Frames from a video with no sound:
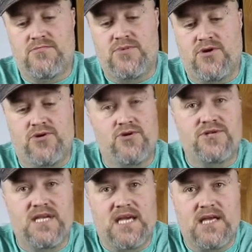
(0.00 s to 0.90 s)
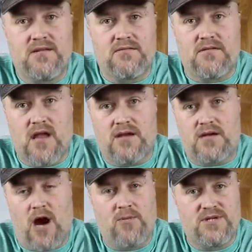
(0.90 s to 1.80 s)
you're using it and
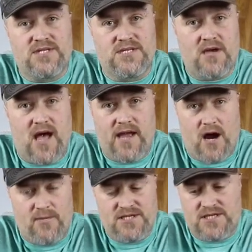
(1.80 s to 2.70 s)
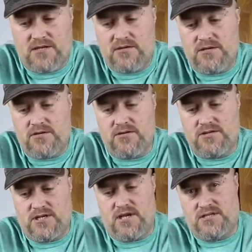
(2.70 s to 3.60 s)
carbon steel, high carbon steel, you know,
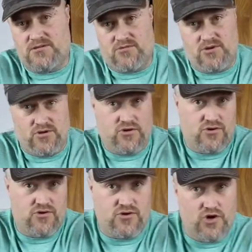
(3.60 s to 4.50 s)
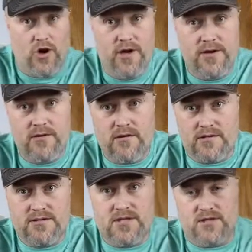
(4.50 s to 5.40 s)
it's good
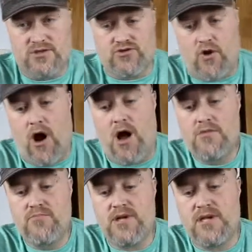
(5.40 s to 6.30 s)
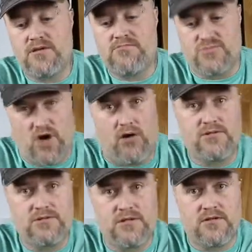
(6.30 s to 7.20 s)
and strong, but it
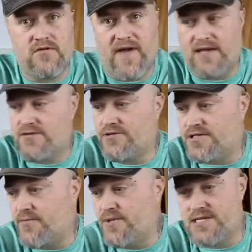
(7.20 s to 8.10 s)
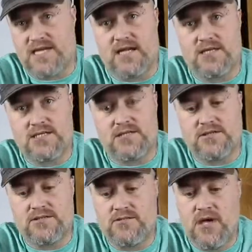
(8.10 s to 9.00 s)
dulls a little faster than some of the stainless
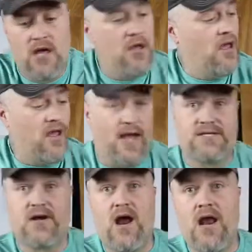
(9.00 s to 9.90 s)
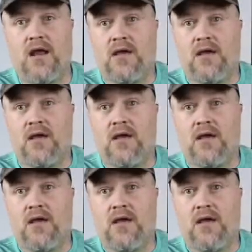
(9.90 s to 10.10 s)
steels do. That's all right.